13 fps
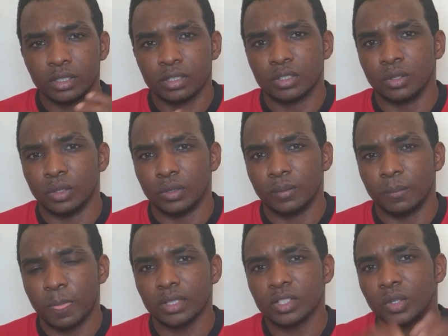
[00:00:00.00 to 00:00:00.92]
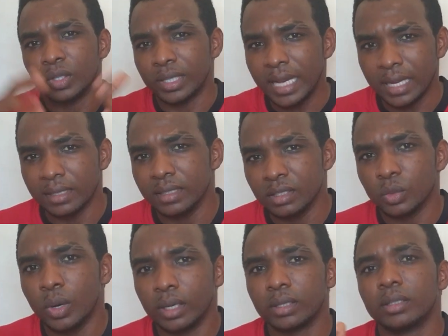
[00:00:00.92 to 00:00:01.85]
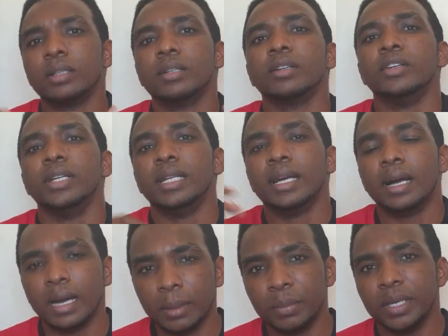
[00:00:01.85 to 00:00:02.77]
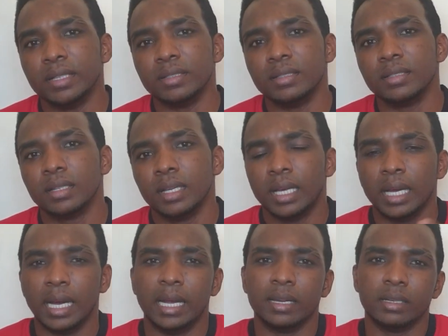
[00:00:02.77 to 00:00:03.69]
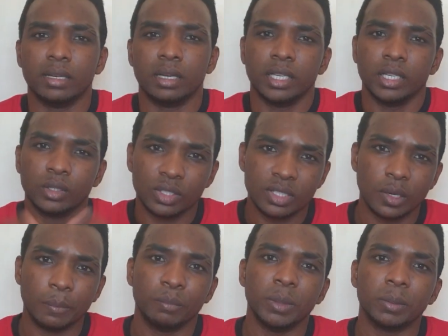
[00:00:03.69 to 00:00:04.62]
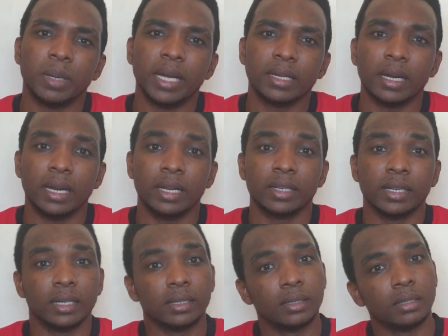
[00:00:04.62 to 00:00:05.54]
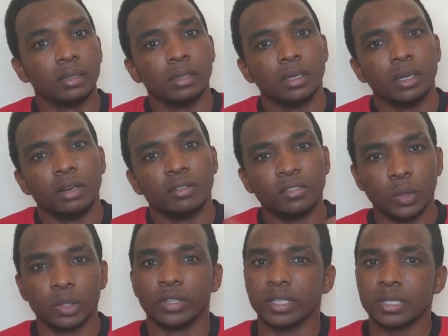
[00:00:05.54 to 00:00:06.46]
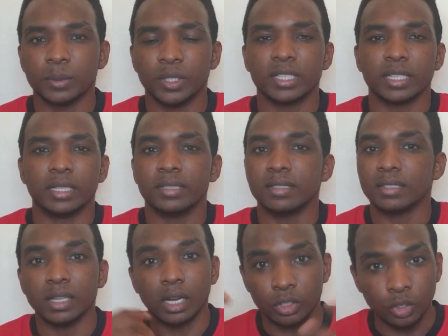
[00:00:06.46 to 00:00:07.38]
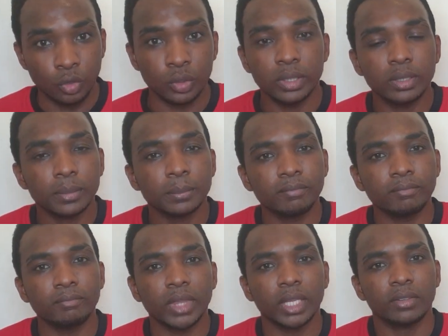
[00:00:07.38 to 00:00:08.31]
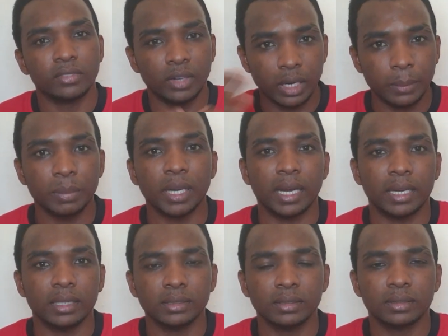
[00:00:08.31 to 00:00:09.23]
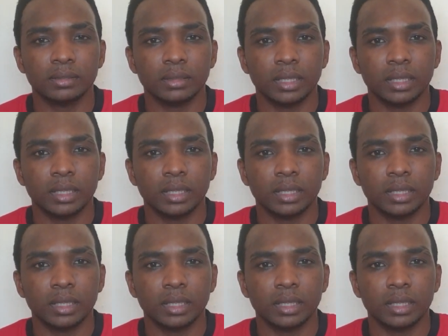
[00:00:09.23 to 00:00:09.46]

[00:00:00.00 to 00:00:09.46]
So, so that is what really happens. And you know, some people might argue that photorespiration is not good for plants.